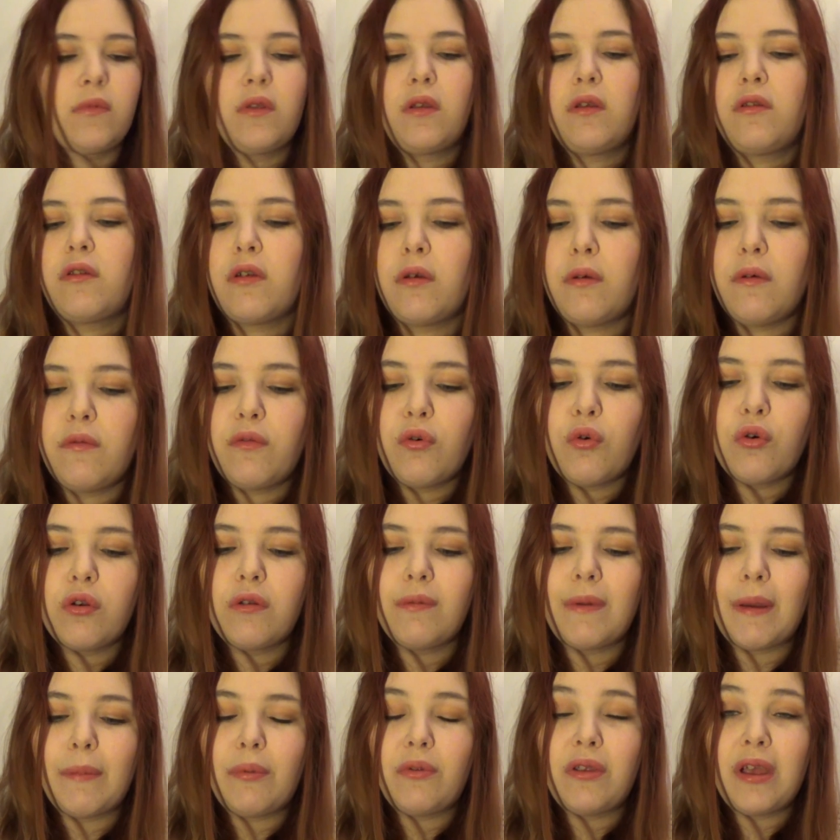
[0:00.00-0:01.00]
so we've talked
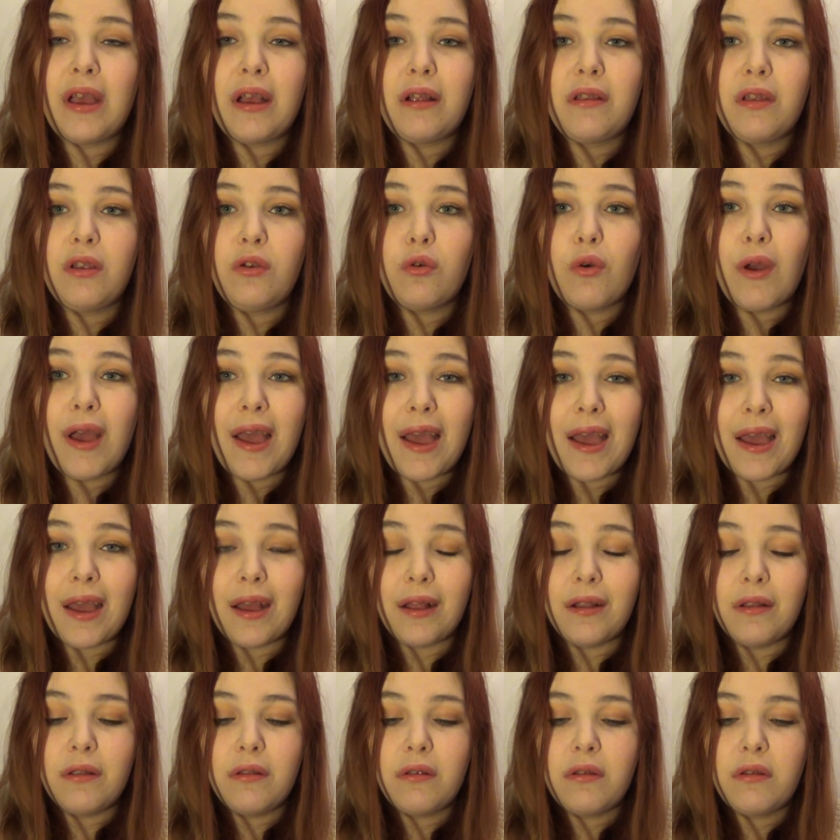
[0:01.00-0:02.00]
about protecting your
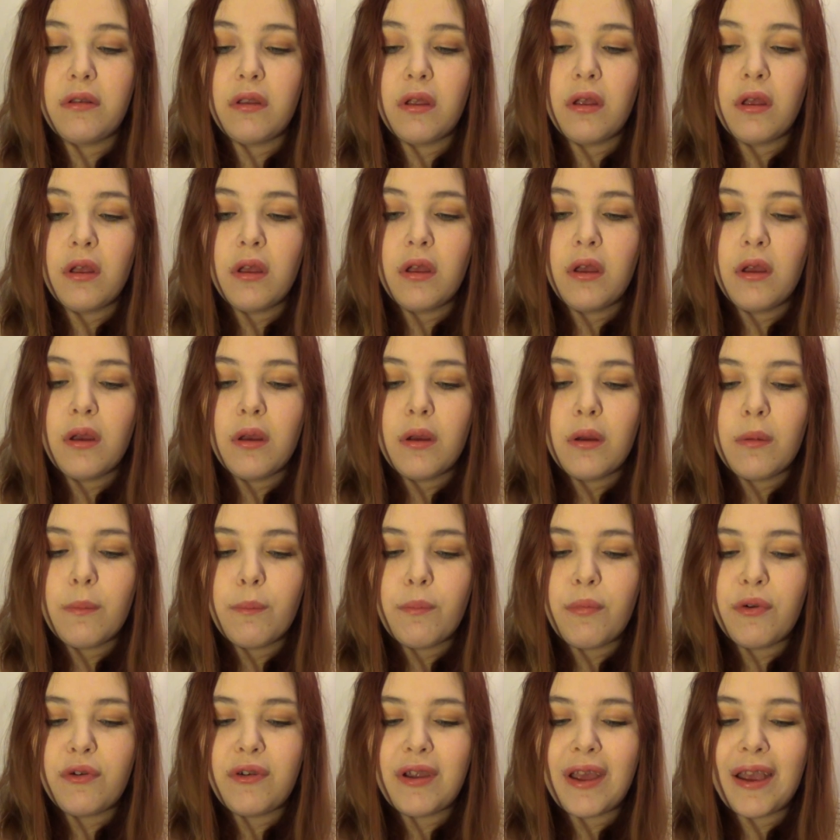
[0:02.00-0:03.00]
hands,
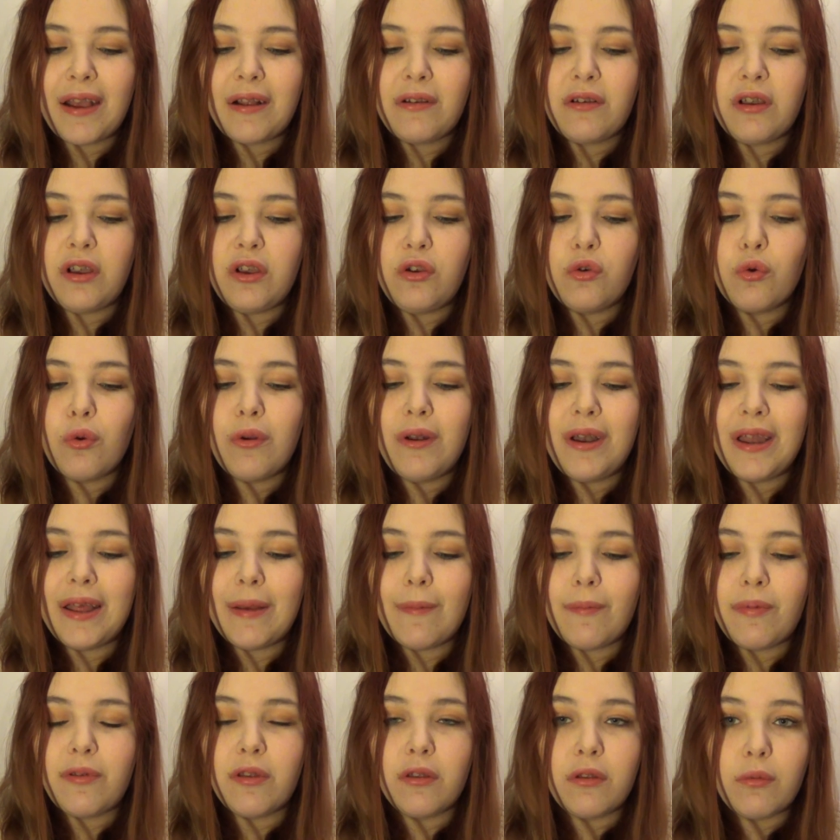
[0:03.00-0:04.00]
protecting your
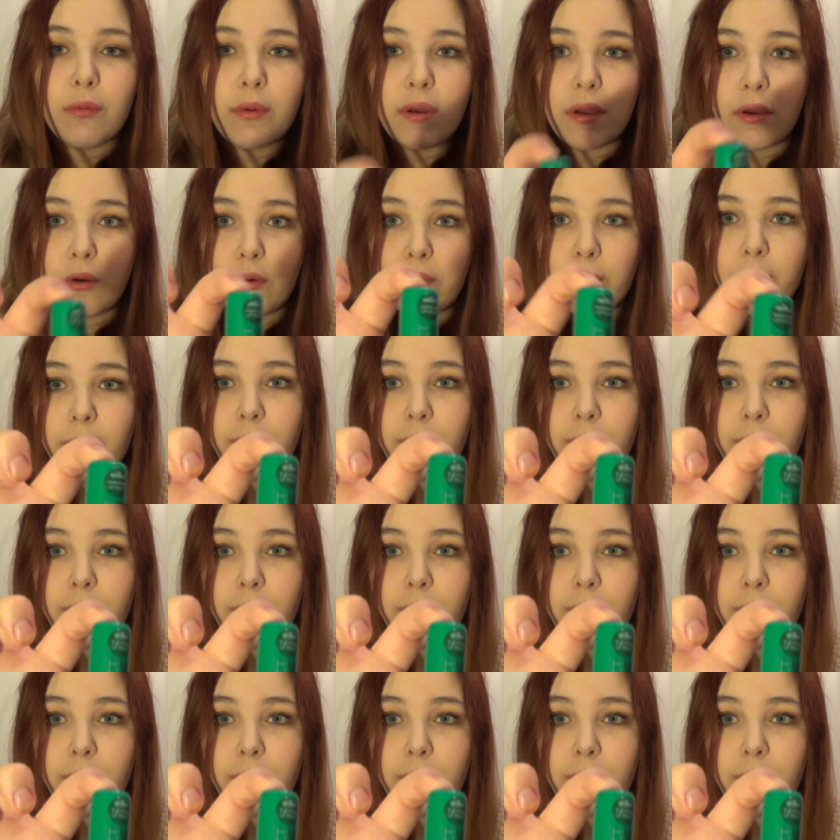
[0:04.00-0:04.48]
lips as well.